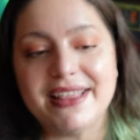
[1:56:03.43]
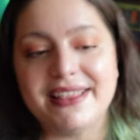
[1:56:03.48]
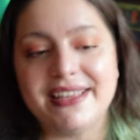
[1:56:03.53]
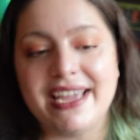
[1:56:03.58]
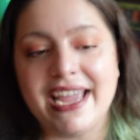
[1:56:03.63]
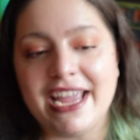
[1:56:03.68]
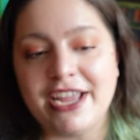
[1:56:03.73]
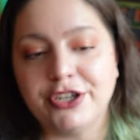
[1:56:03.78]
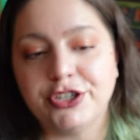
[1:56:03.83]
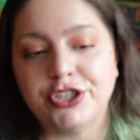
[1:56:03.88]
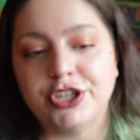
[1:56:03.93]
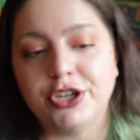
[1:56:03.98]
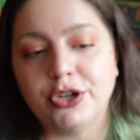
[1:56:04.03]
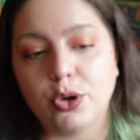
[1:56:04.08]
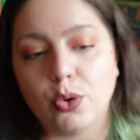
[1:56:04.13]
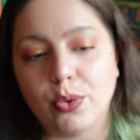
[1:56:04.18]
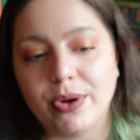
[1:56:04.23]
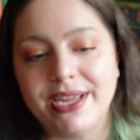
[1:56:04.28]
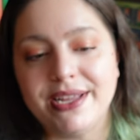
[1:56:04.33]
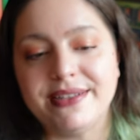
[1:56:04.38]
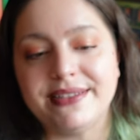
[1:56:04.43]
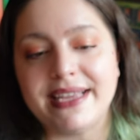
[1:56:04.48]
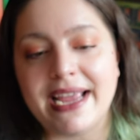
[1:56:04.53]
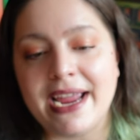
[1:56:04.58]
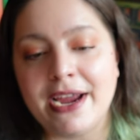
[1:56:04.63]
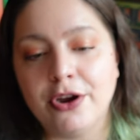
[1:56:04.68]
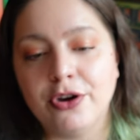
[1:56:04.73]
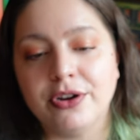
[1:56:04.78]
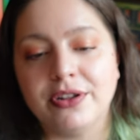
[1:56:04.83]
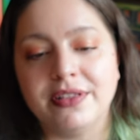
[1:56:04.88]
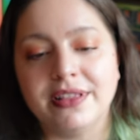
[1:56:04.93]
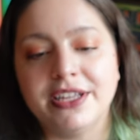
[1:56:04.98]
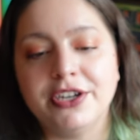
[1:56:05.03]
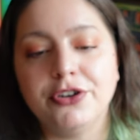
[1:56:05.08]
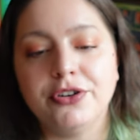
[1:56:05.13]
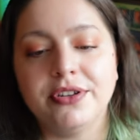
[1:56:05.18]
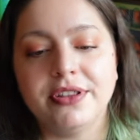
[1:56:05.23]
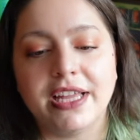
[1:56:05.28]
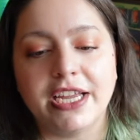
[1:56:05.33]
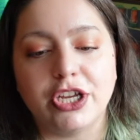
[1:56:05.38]
The ancient queen's hair
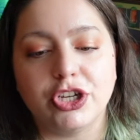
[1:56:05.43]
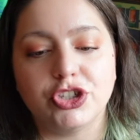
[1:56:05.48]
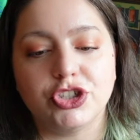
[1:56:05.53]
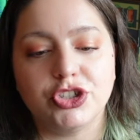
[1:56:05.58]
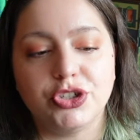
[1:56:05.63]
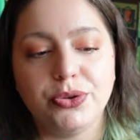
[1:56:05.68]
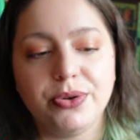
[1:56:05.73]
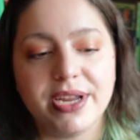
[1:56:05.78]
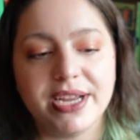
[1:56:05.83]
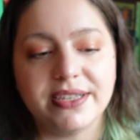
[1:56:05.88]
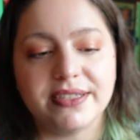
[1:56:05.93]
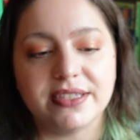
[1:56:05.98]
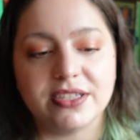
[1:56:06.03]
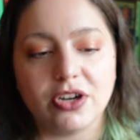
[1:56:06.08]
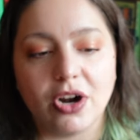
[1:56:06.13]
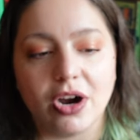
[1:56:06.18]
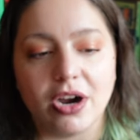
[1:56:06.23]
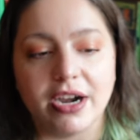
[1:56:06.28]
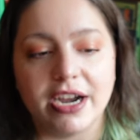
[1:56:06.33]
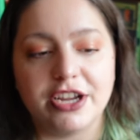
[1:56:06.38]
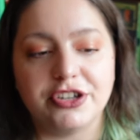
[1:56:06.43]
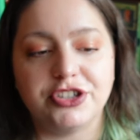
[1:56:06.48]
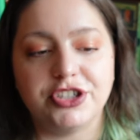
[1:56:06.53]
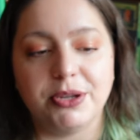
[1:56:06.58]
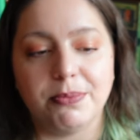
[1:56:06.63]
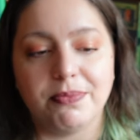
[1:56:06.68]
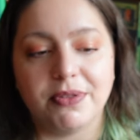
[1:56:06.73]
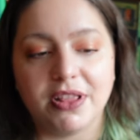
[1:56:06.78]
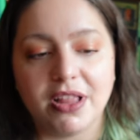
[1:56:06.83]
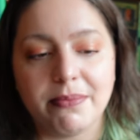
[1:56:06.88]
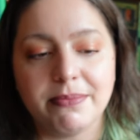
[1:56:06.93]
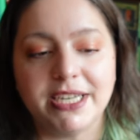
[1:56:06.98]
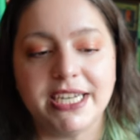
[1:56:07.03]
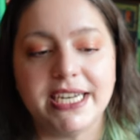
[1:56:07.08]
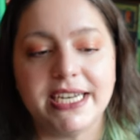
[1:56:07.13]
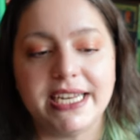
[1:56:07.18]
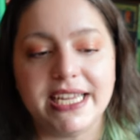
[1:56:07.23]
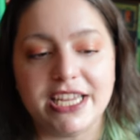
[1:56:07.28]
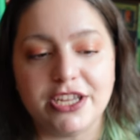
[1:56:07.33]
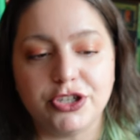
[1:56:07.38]
glittered like a shooting star as she
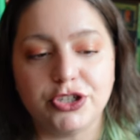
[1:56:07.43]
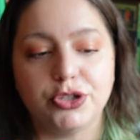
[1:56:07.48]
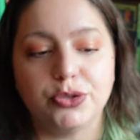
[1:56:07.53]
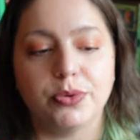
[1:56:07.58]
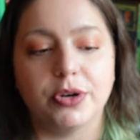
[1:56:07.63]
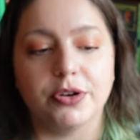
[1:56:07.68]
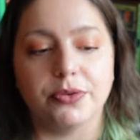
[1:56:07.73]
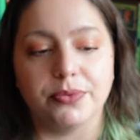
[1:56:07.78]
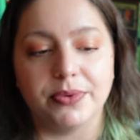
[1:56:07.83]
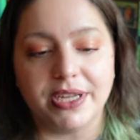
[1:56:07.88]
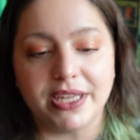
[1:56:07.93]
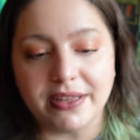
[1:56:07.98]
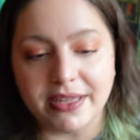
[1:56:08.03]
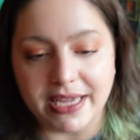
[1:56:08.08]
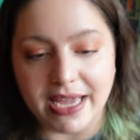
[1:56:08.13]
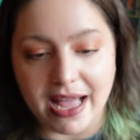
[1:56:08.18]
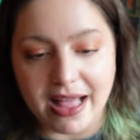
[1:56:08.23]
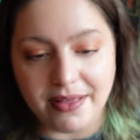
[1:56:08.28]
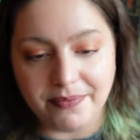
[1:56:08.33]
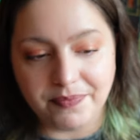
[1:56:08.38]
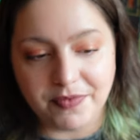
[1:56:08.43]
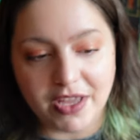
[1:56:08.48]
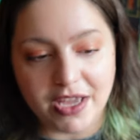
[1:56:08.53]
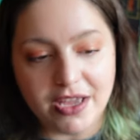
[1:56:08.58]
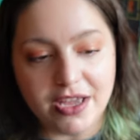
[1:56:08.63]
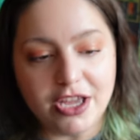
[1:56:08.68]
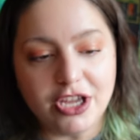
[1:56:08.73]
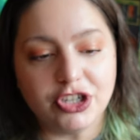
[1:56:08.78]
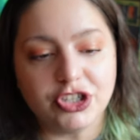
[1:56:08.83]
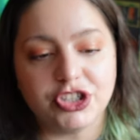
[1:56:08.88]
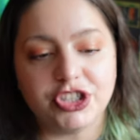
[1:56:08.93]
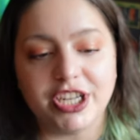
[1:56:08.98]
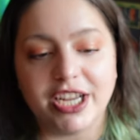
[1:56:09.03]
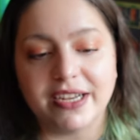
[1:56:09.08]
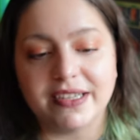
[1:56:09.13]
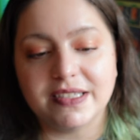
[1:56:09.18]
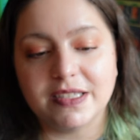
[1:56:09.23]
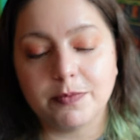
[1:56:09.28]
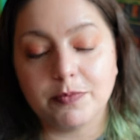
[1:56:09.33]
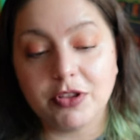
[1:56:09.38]
plummeted into Erilea. She
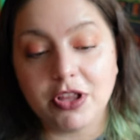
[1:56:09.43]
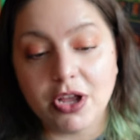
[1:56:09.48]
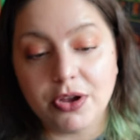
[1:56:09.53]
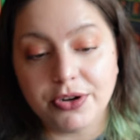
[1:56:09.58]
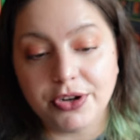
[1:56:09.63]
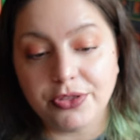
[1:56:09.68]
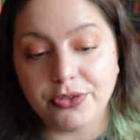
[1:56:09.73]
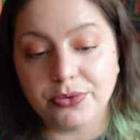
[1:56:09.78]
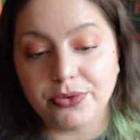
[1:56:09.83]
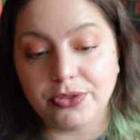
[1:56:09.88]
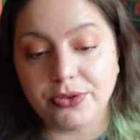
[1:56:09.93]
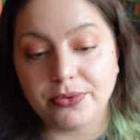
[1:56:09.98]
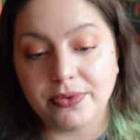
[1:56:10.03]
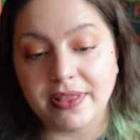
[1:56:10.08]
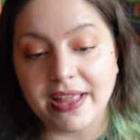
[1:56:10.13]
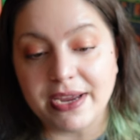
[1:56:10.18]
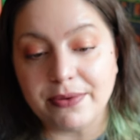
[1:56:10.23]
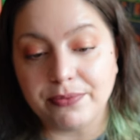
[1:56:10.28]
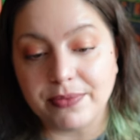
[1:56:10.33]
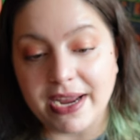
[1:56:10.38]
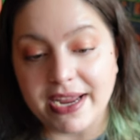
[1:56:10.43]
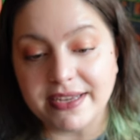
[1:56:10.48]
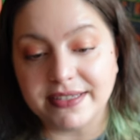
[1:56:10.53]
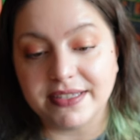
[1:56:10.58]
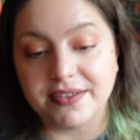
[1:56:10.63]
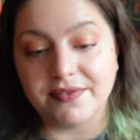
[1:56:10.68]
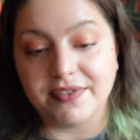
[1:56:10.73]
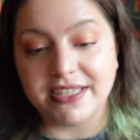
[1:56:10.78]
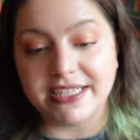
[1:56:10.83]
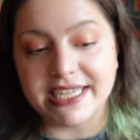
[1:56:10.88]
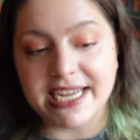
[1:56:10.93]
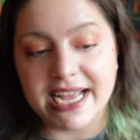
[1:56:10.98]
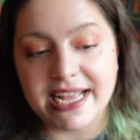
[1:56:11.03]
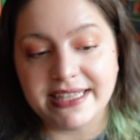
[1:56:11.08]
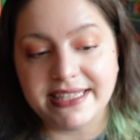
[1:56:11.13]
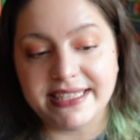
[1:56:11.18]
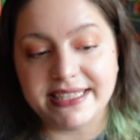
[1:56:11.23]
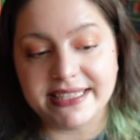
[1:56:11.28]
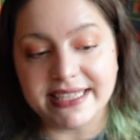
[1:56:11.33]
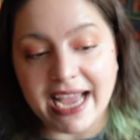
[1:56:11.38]
exploded through the ranks of the
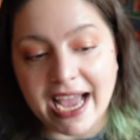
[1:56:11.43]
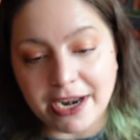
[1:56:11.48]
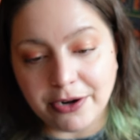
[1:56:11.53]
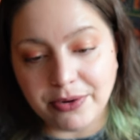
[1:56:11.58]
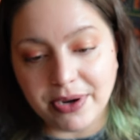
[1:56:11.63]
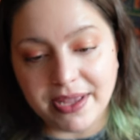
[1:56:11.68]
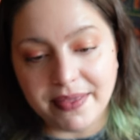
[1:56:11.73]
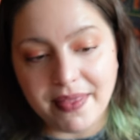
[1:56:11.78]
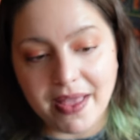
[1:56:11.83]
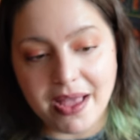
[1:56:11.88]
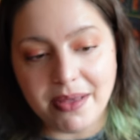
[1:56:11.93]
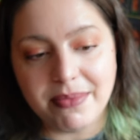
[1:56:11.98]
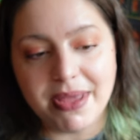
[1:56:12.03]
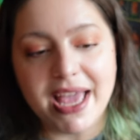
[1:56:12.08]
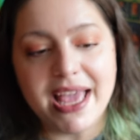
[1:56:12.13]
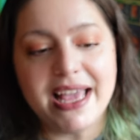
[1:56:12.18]
dead, scattering them.